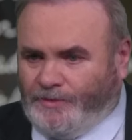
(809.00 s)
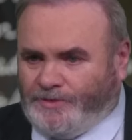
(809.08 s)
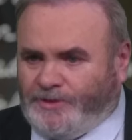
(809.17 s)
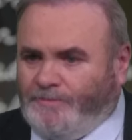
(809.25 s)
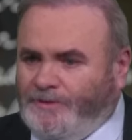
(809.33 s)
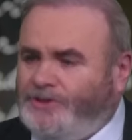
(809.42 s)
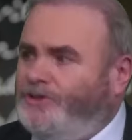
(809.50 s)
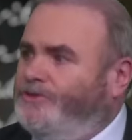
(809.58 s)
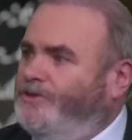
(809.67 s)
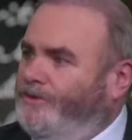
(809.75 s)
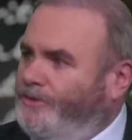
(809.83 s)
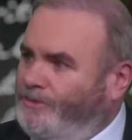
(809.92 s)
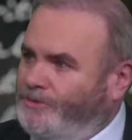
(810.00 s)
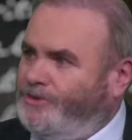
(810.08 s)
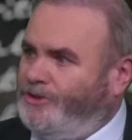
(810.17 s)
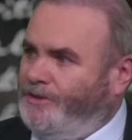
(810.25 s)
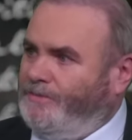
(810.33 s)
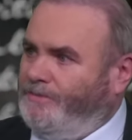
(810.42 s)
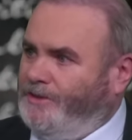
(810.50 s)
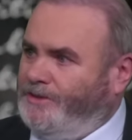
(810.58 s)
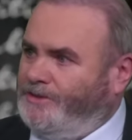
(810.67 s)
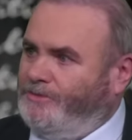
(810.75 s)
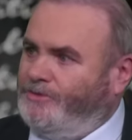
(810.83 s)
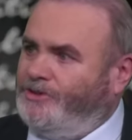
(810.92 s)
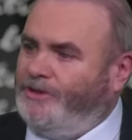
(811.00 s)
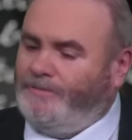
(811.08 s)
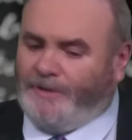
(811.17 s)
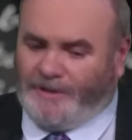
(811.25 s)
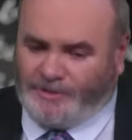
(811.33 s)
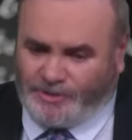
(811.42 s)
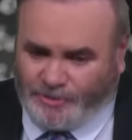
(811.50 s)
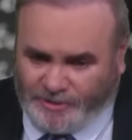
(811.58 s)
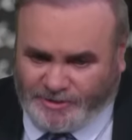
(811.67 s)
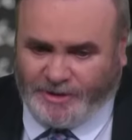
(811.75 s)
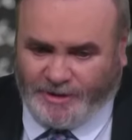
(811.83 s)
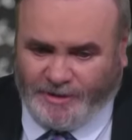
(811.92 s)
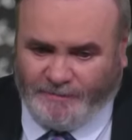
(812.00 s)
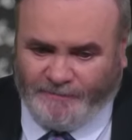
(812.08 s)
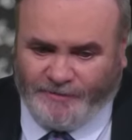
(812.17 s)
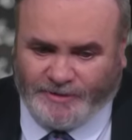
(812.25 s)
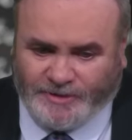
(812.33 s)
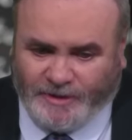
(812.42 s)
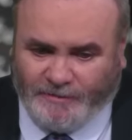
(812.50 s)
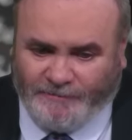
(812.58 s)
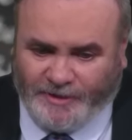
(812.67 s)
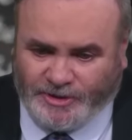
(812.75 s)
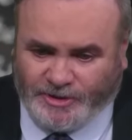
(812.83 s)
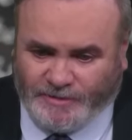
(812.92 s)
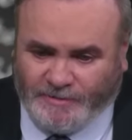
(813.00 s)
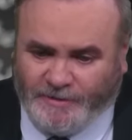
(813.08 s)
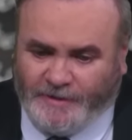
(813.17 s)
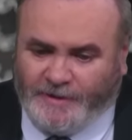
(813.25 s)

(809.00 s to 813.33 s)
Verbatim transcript: submission to the Lordship, his Lordship, and trusting him for salvation,